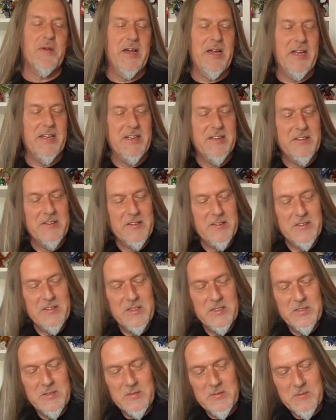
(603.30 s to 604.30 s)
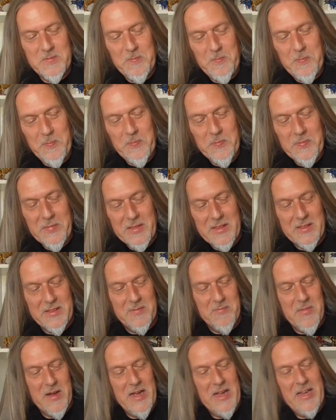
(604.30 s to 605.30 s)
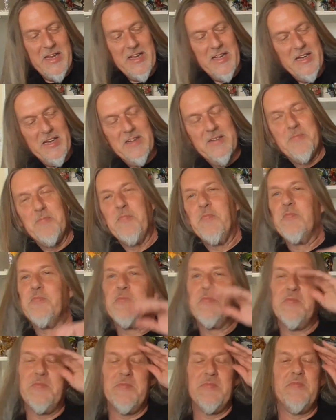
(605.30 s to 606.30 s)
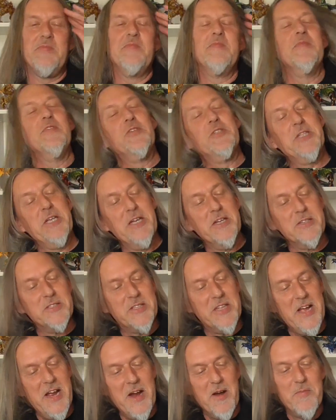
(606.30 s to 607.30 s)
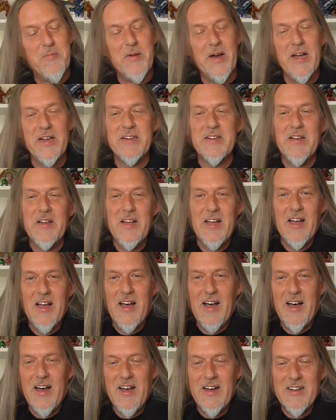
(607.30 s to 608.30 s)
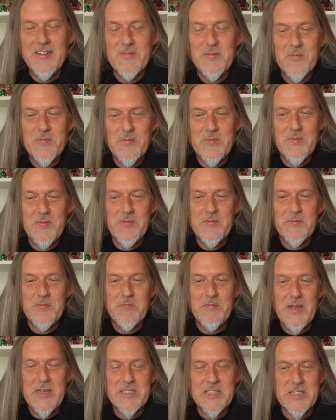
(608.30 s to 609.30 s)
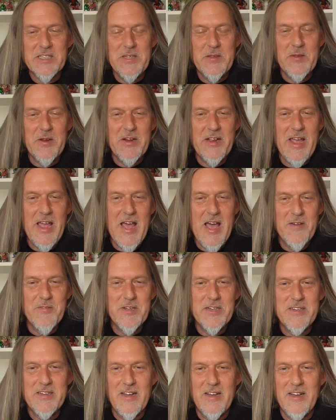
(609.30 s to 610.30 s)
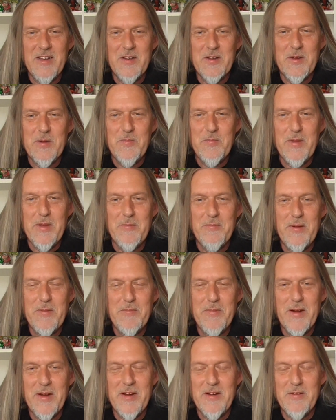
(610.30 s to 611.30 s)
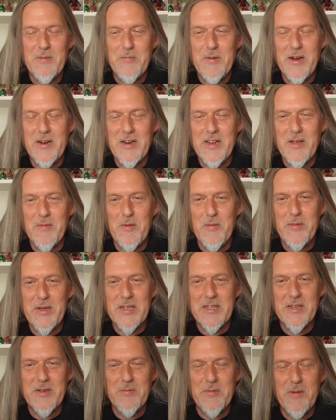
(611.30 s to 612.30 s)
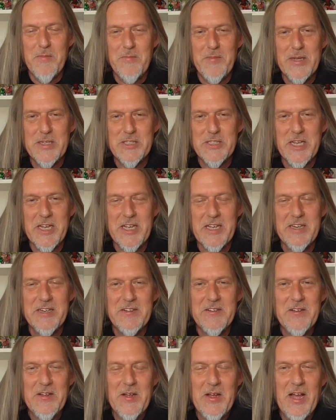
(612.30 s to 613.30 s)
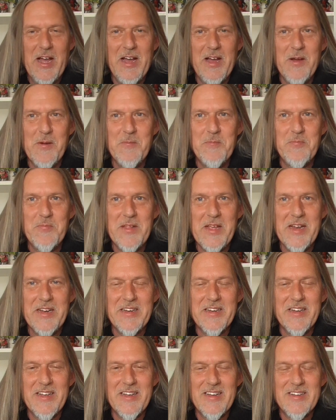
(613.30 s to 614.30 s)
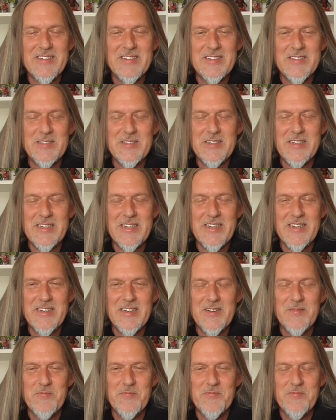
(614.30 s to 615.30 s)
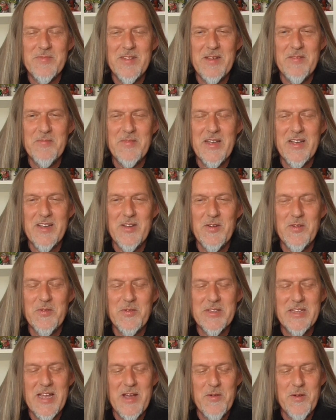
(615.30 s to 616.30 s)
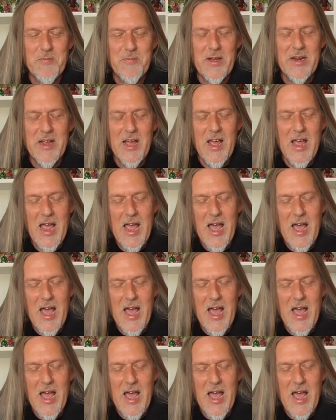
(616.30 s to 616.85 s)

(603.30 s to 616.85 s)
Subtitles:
my my shields there, but basically there you have it. Apparently I'm a big chicken, and yeah, I'm not going with that one. But